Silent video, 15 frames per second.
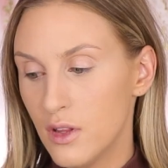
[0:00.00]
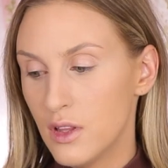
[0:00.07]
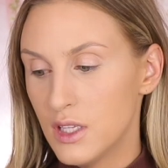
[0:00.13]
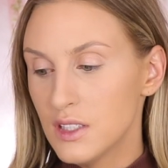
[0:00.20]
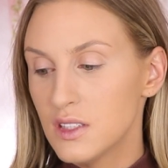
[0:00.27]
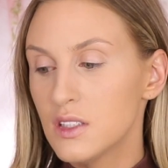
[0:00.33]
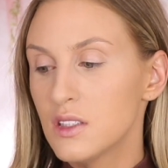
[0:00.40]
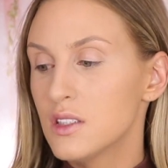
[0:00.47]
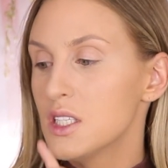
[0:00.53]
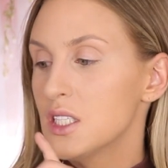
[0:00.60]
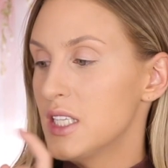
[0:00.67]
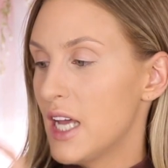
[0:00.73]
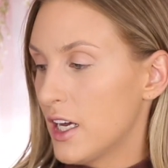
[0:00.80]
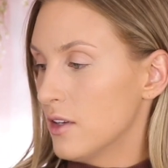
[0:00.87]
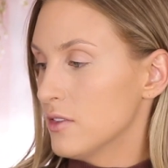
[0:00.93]
This is the
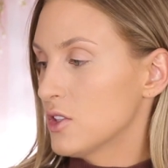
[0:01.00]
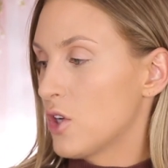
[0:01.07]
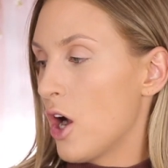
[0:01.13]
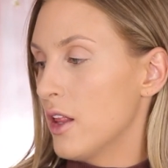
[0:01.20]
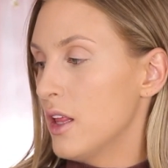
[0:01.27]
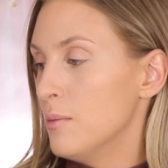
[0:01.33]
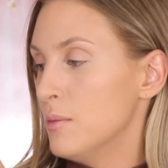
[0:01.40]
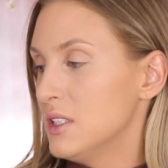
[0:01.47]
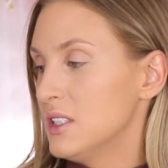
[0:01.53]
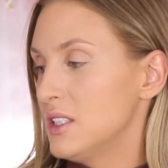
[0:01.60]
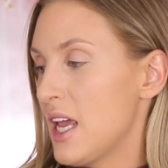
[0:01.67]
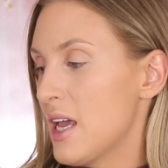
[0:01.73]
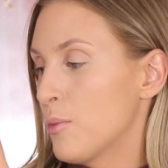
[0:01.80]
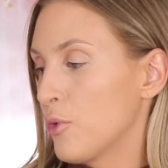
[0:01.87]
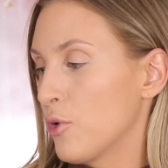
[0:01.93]
Deca Scarlet
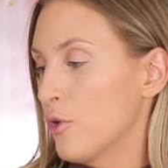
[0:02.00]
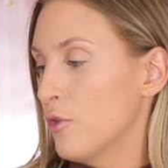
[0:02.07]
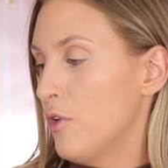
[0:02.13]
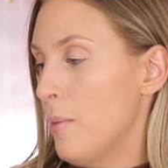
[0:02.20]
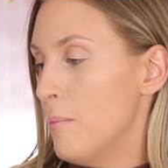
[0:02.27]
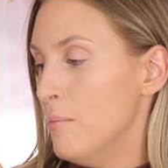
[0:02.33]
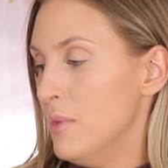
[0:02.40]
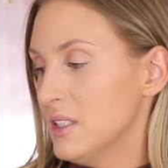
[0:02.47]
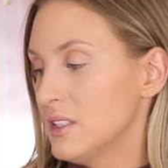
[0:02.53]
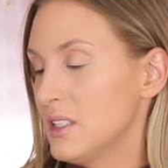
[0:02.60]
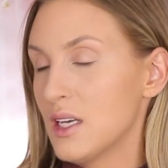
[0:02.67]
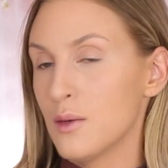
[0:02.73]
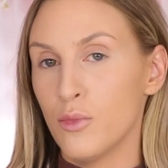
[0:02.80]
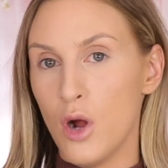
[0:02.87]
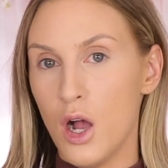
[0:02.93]
Mistake Proof
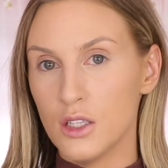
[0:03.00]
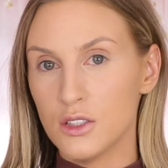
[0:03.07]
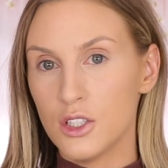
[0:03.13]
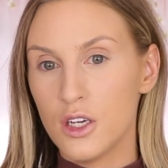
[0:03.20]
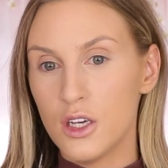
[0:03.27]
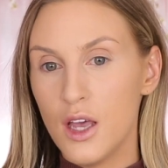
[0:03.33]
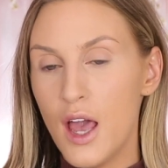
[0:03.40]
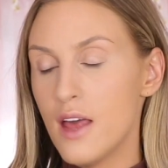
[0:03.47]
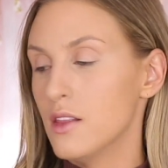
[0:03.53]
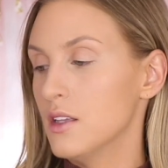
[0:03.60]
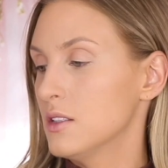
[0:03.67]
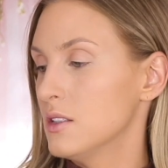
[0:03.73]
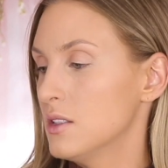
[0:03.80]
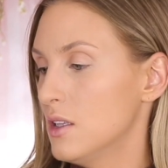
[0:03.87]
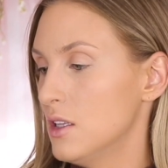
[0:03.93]
Misting Bronzer, and
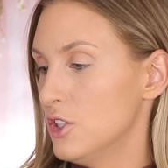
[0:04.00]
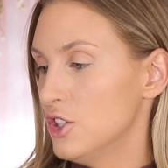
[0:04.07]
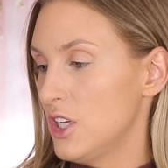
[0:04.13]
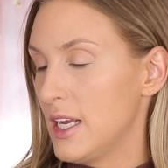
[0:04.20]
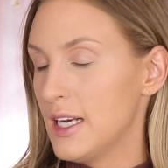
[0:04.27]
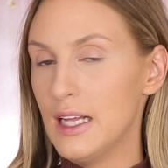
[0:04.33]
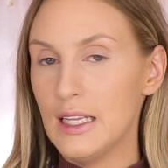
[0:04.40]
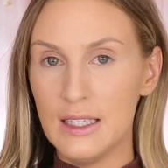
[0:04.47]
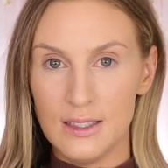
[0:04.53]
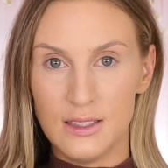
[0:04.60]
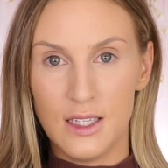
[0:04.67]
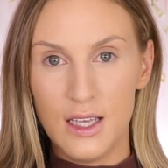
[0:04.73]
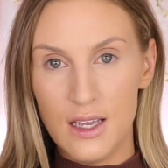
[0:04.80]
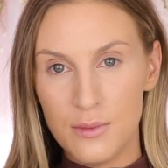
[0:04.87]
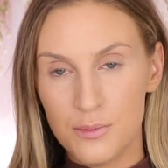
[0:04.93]
this is in the shade
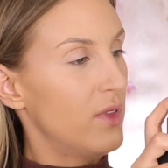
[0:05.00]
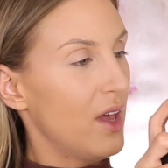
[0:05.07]
Illicit.